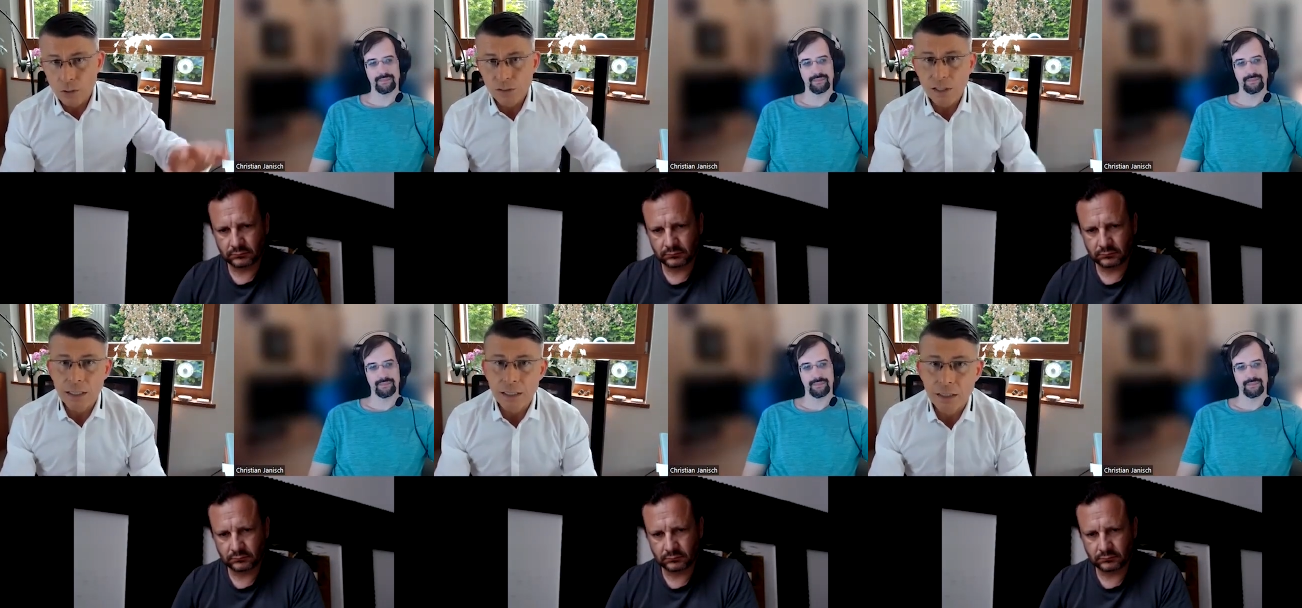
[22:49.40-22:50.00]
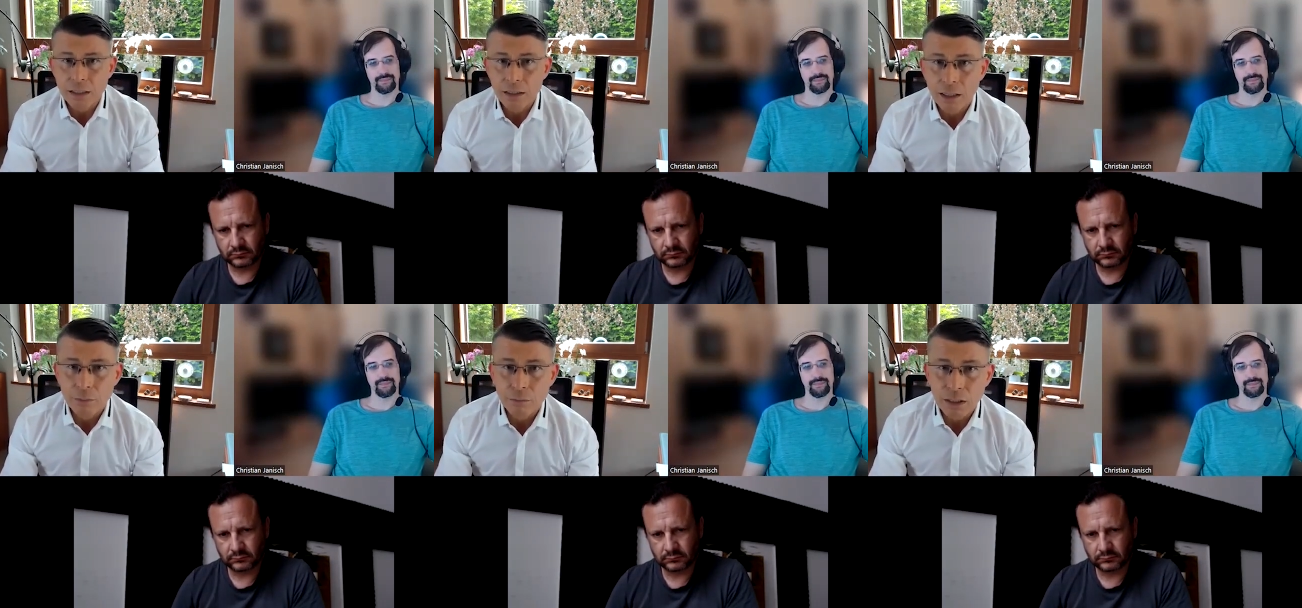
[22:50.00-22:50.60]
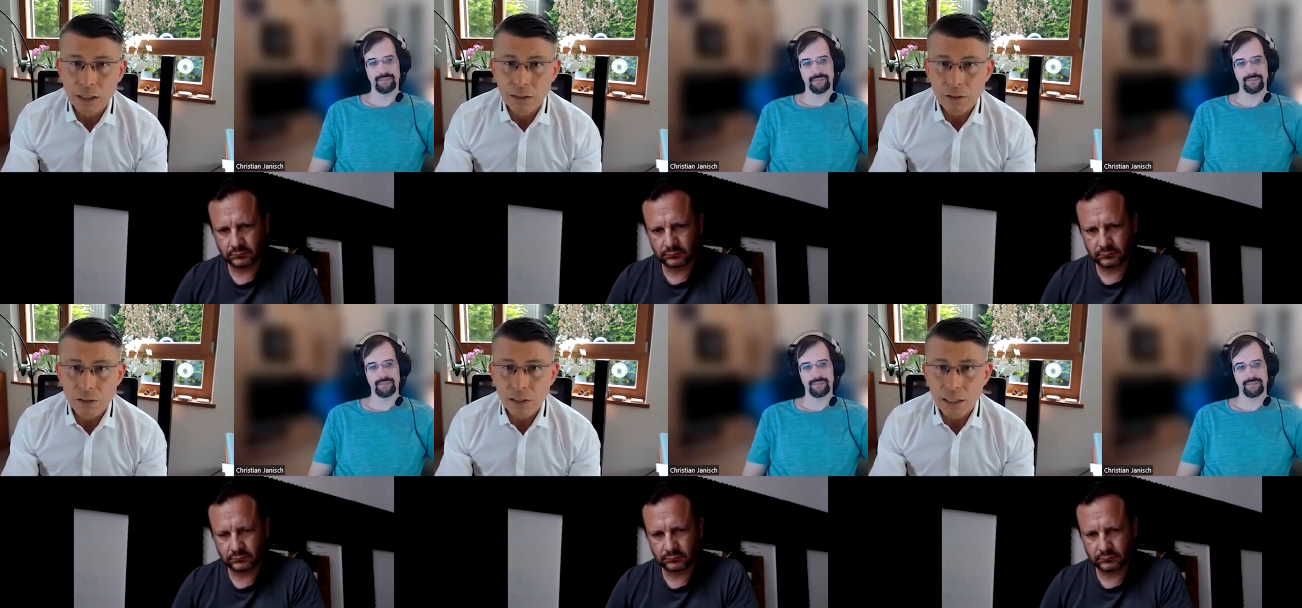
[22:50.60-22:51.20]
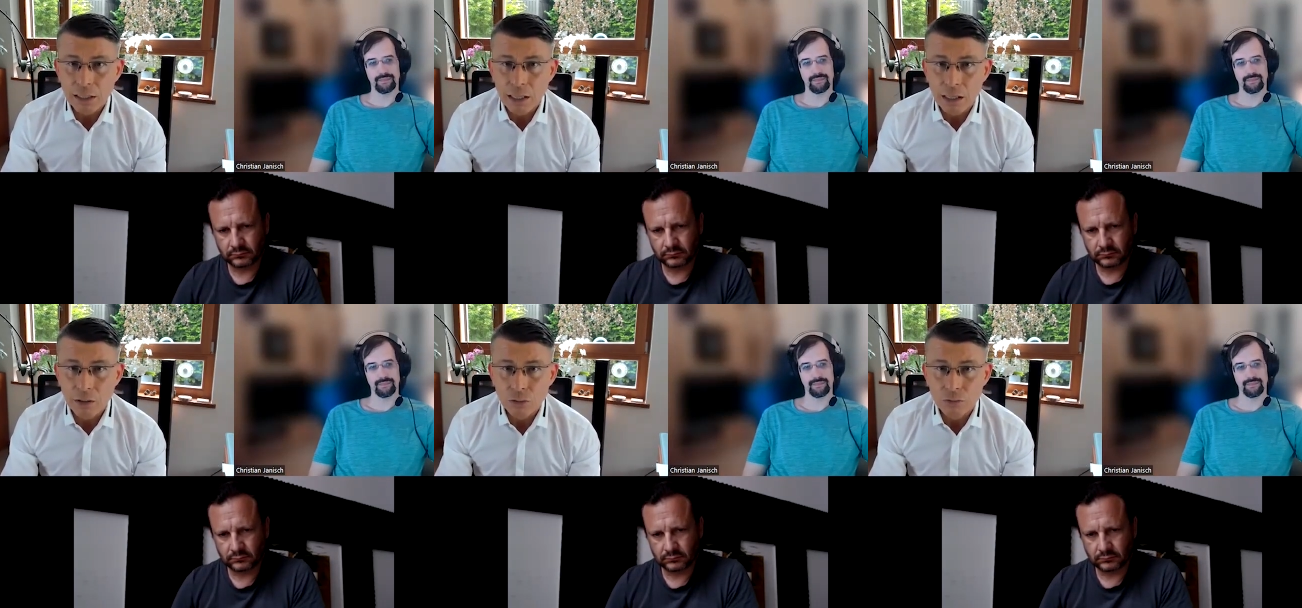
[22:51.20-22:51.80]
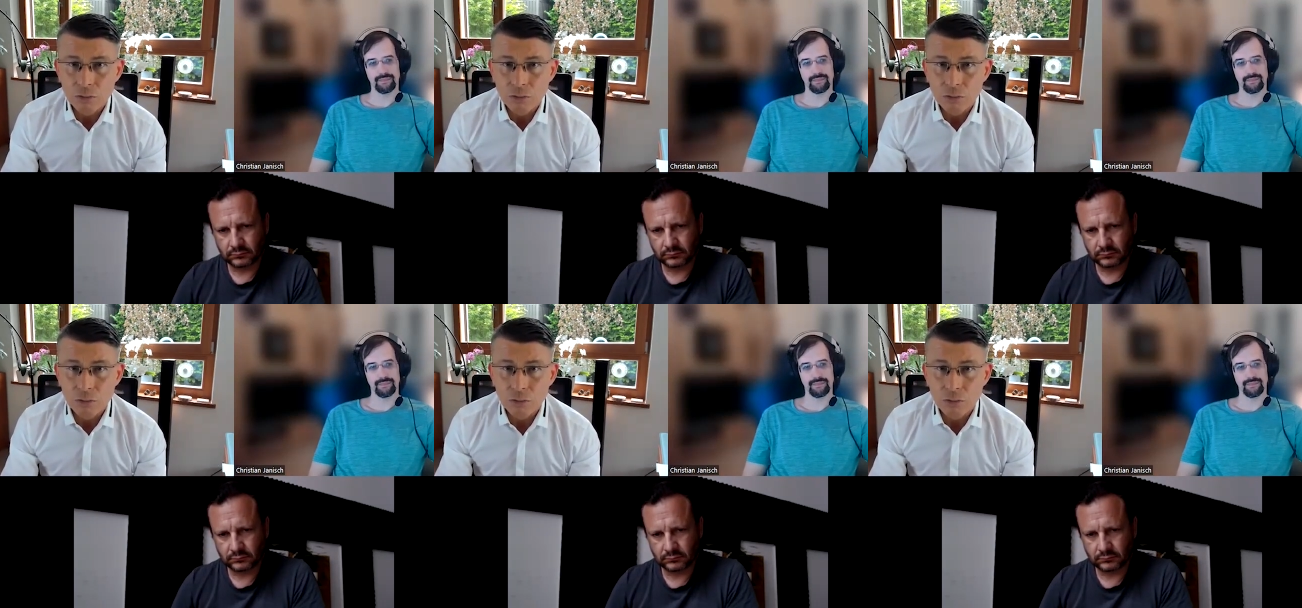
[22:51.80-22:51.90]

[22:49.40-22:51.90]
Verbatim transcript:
Speaker 1: aside, uh, I'm eager to see how